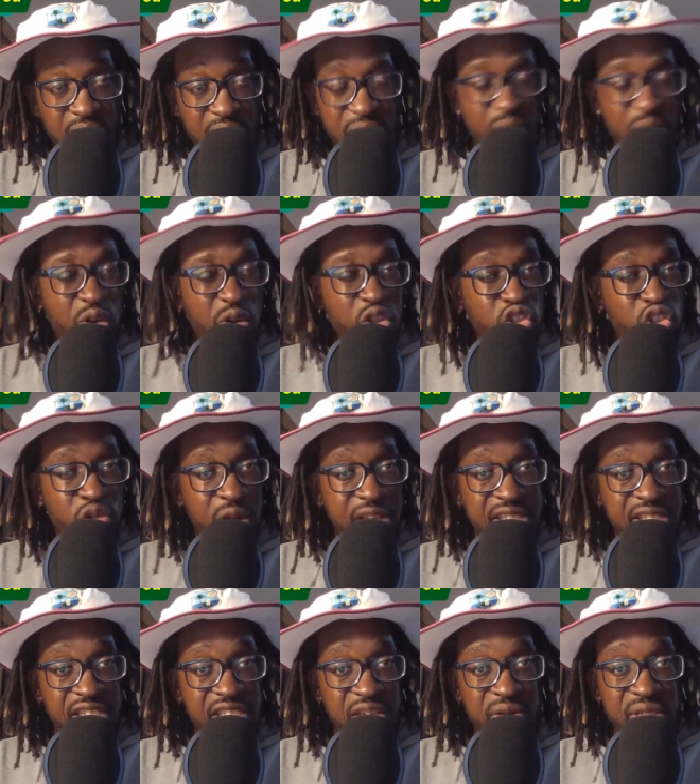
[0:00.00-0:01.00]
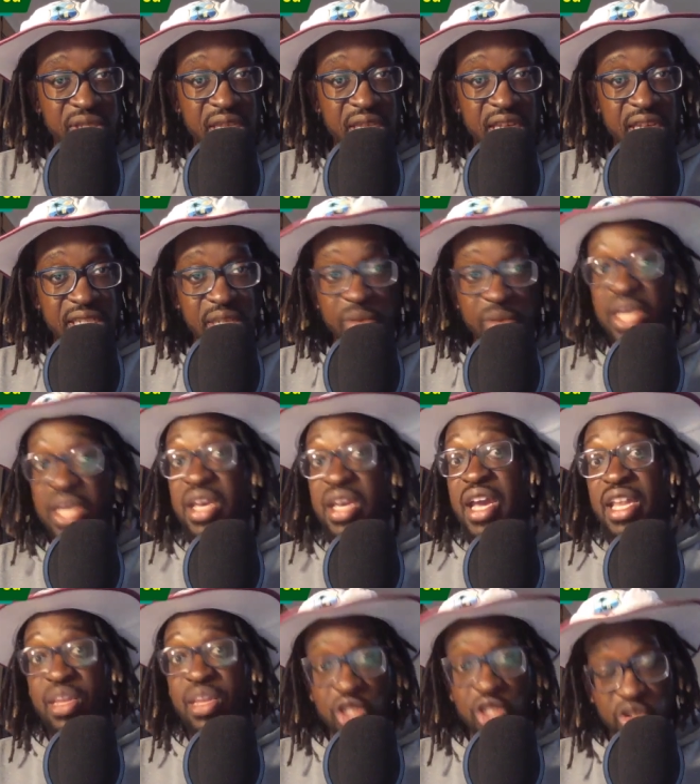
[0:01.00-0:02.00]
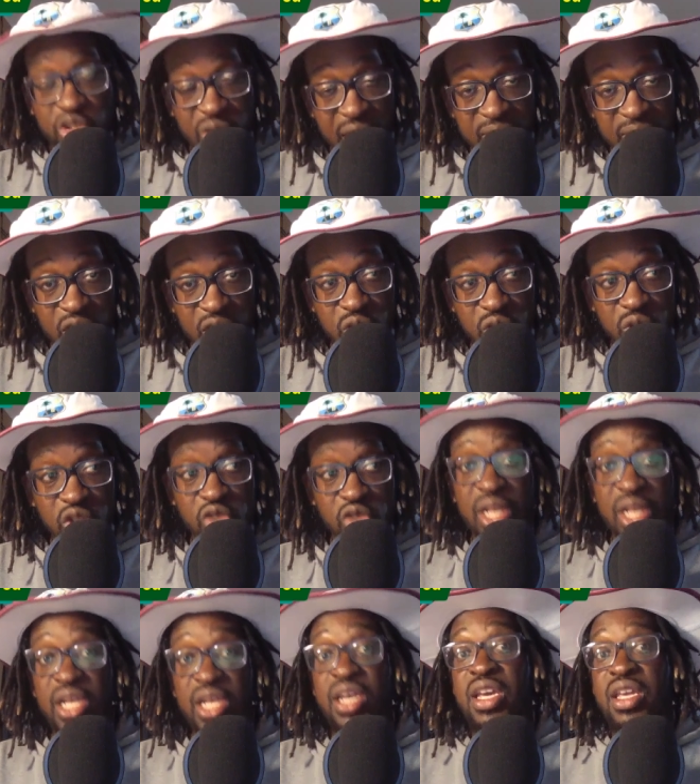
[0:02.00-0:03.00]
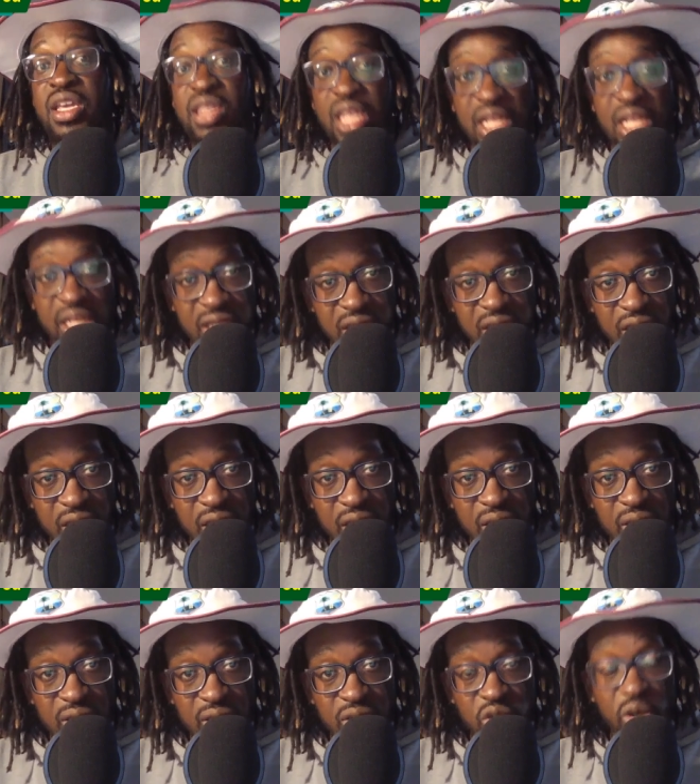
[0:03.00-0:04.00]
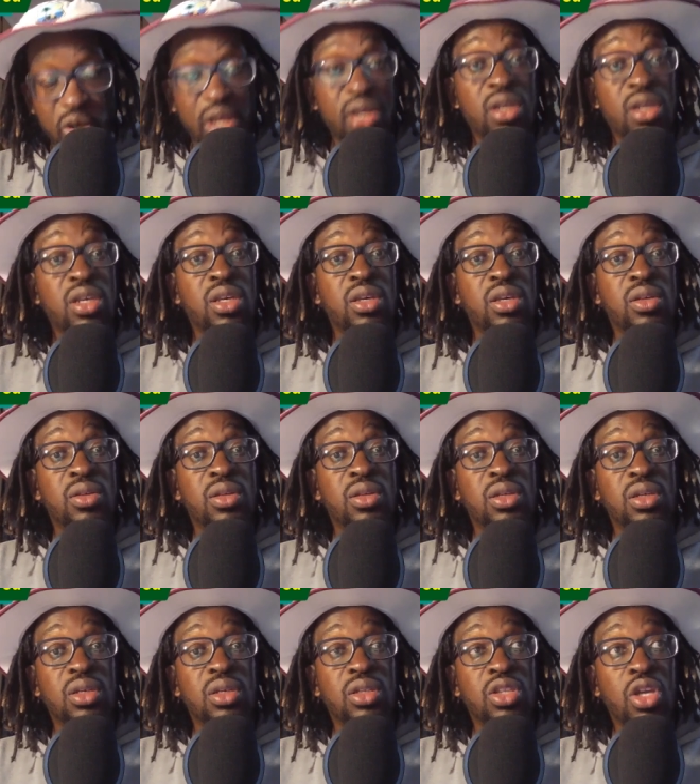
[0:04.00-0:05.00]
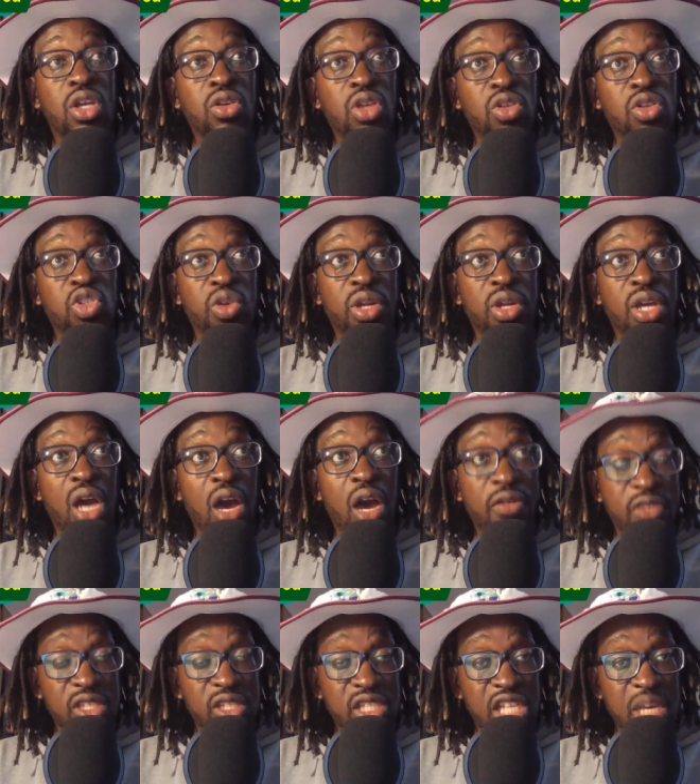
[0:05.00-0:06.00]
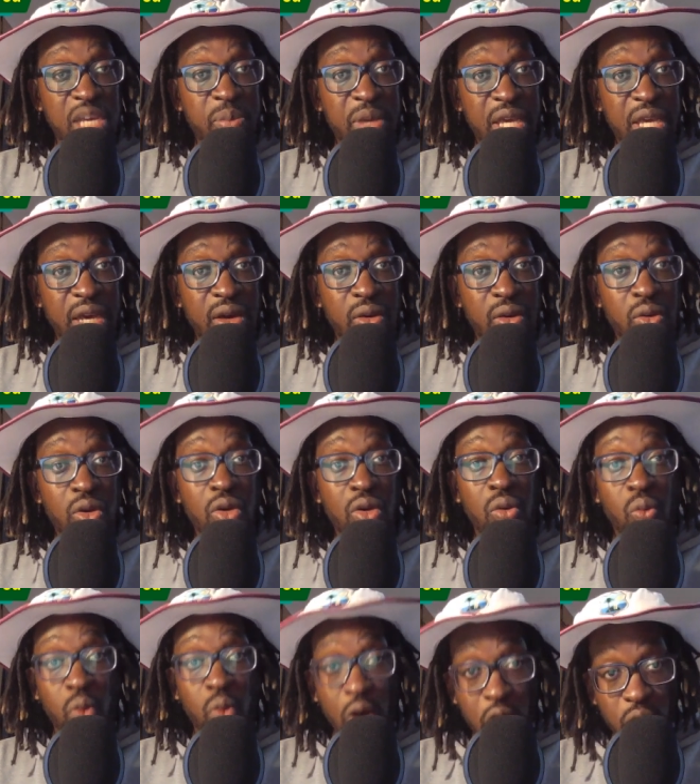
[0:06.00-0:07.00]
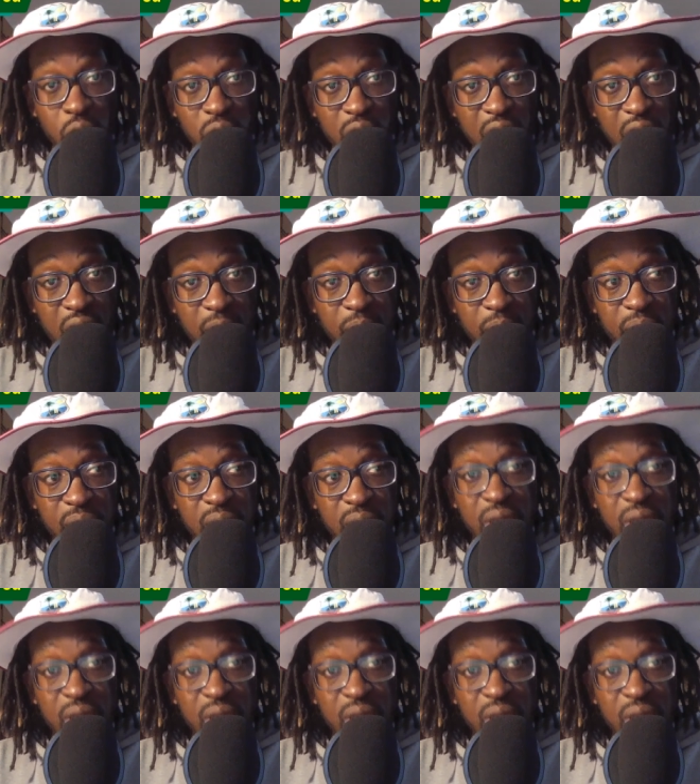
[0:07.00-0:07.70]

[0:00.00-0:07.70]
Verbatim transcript: I think we've got a tri series in there somewhere, and then we're traveling to Australia. Then it's the sorry, no, no, sorry. After CPL, World Cup.